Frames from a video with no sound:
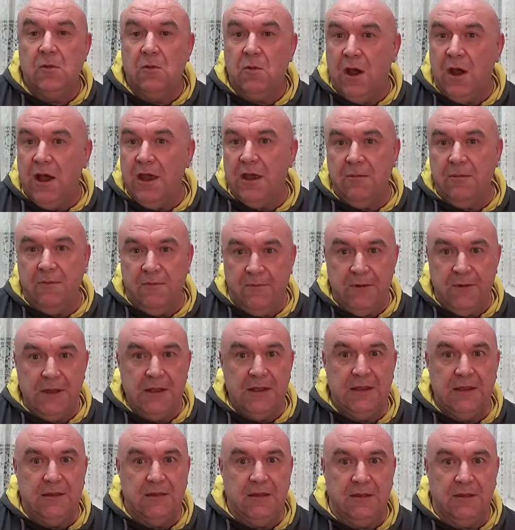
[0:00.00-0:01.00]
why I'm
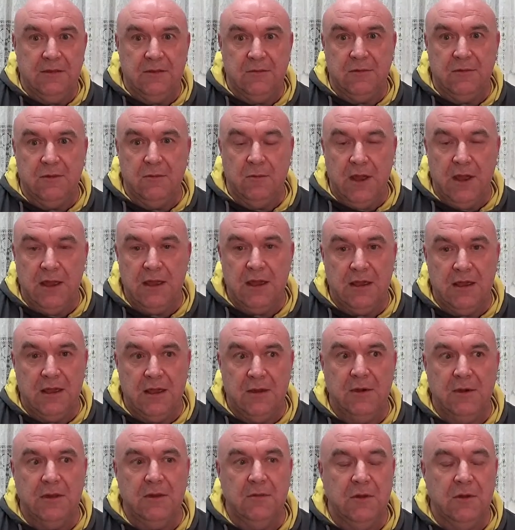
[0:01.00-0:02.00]
feeling this the way I
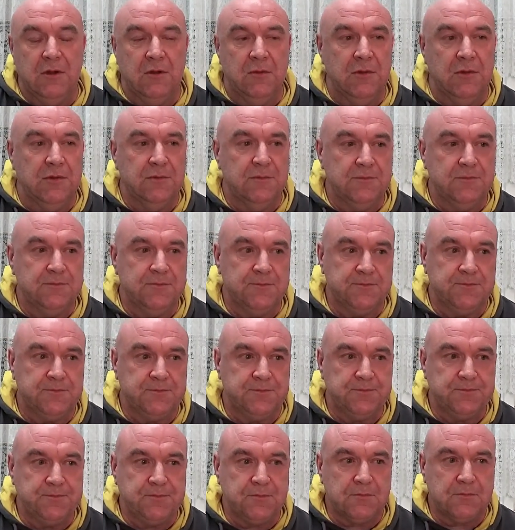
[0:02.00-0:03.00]
am at the moment.
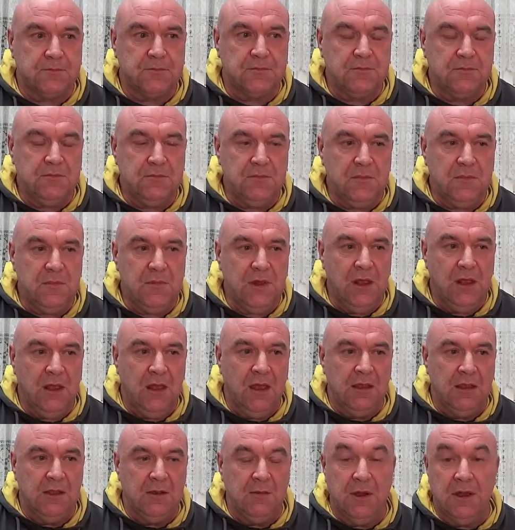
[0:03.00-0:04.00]

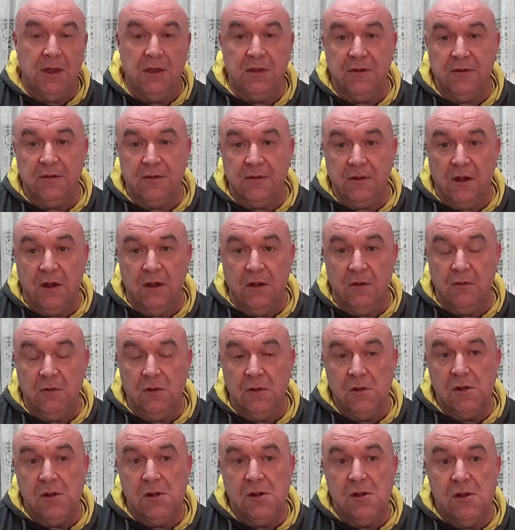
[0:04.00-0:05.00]
Anyway,
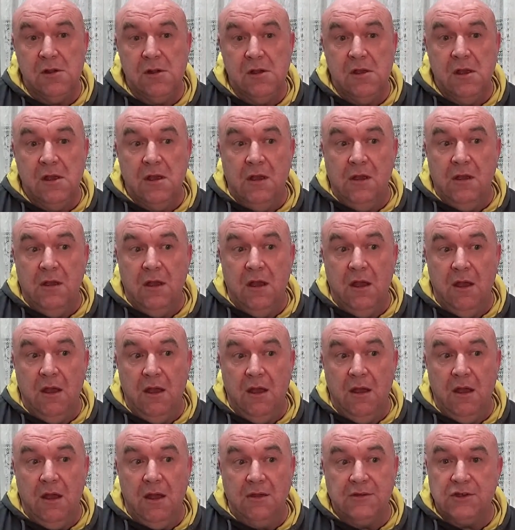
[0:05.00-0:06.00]
so
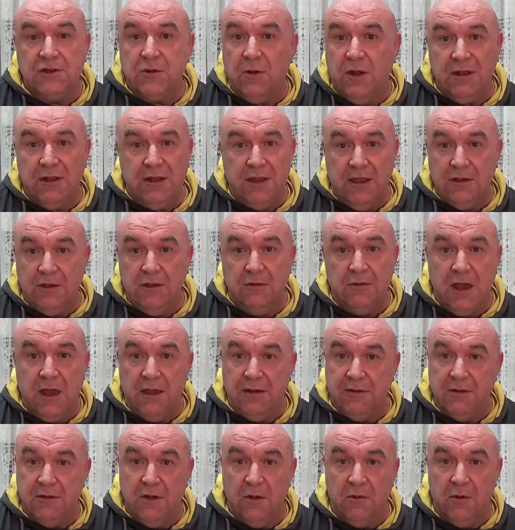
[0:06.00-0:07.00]
I just wanted to let you
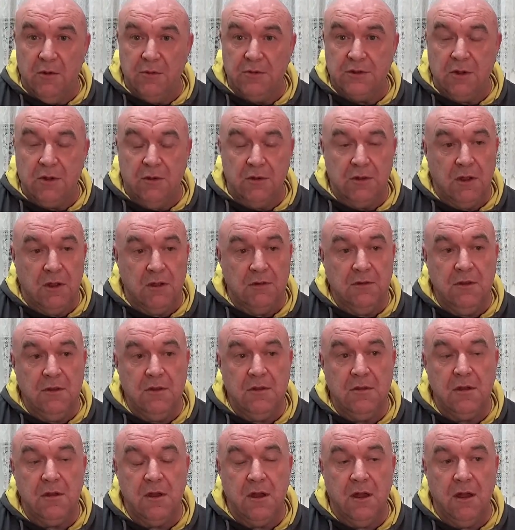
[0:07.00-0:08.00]
guys know what was going on.
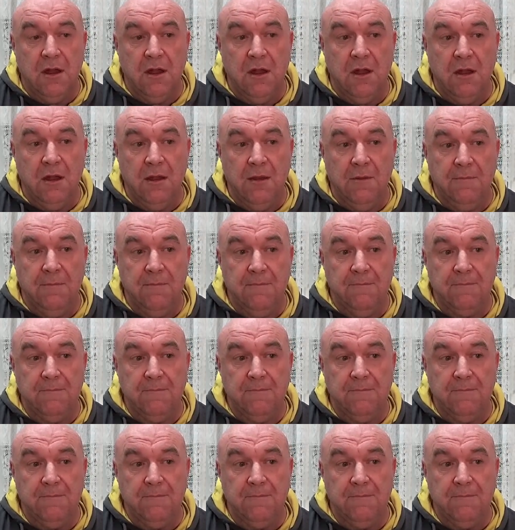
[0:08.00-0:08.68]
As